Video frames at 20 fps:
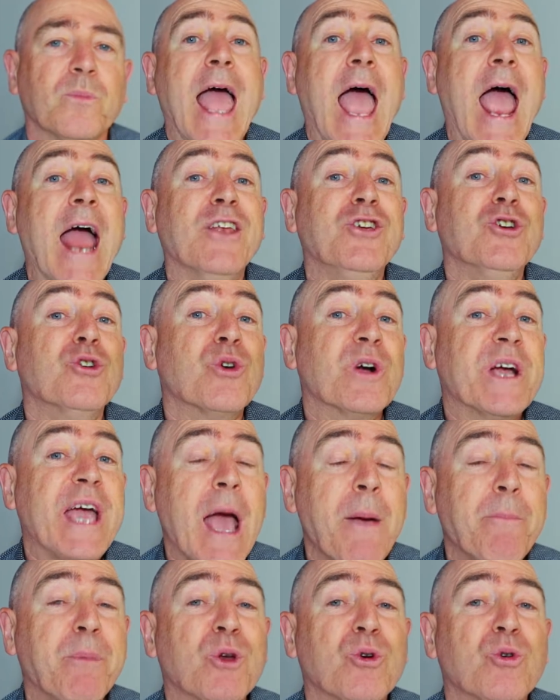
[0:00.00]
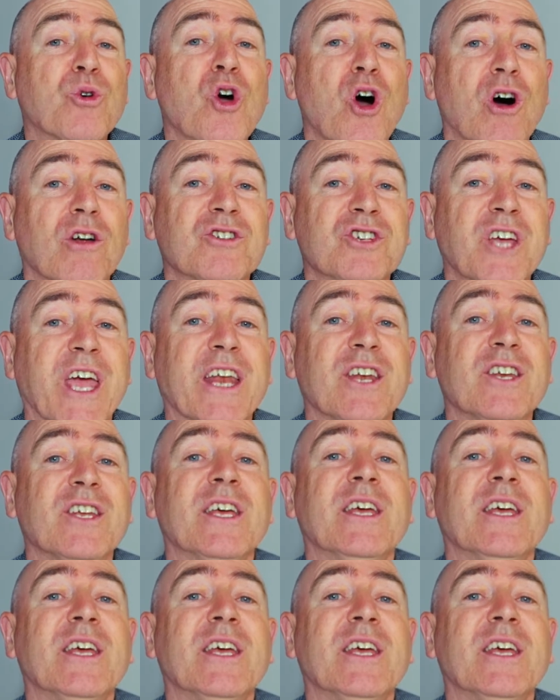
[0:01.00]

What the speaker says: And your capital content